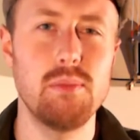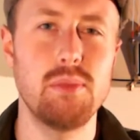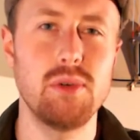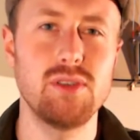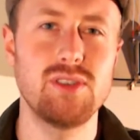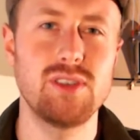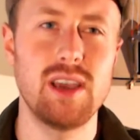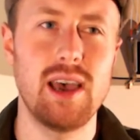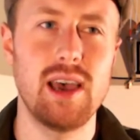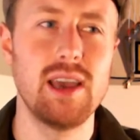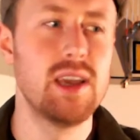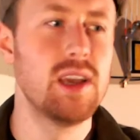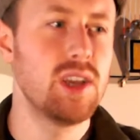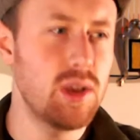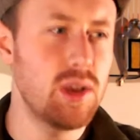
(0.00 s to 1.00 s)
But
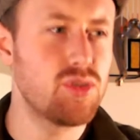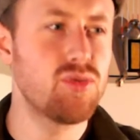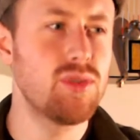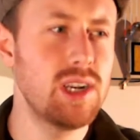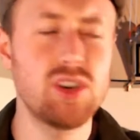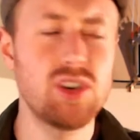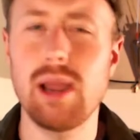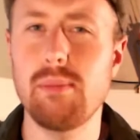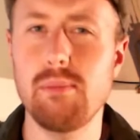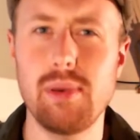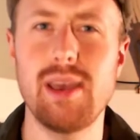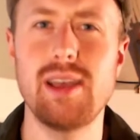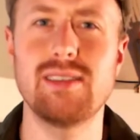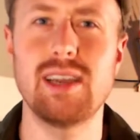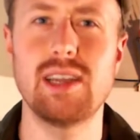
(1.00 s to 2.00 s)
yeah, really try and pay
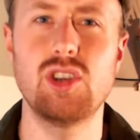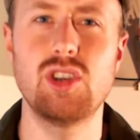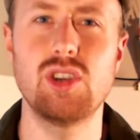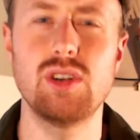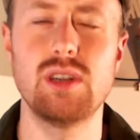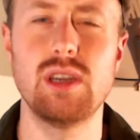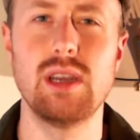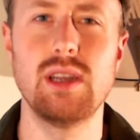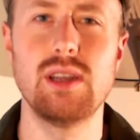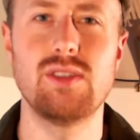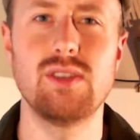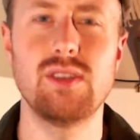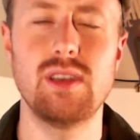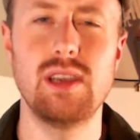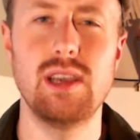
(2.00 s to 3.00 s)
attention to
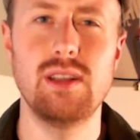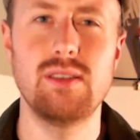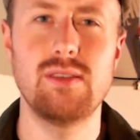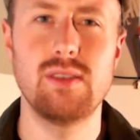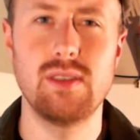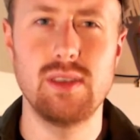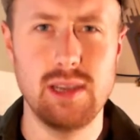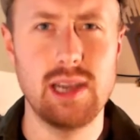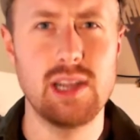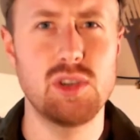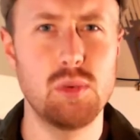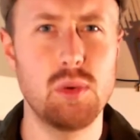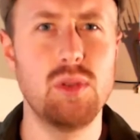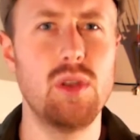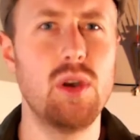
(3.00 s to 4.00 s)
the
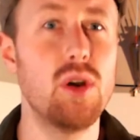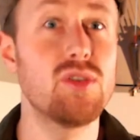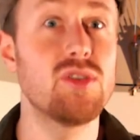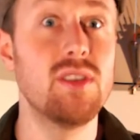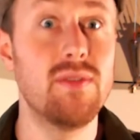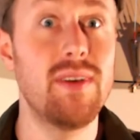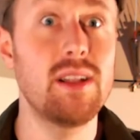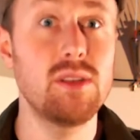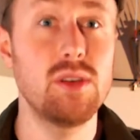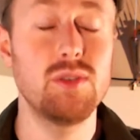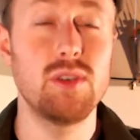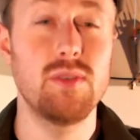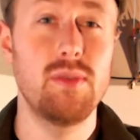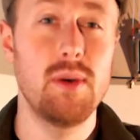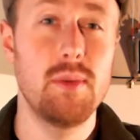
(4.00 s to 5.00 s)
actual notes and the values
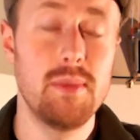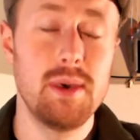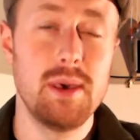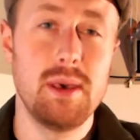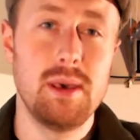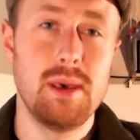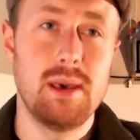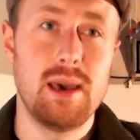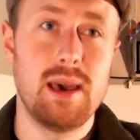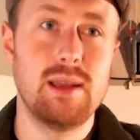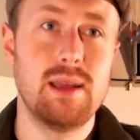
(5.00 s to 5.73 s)
of them. And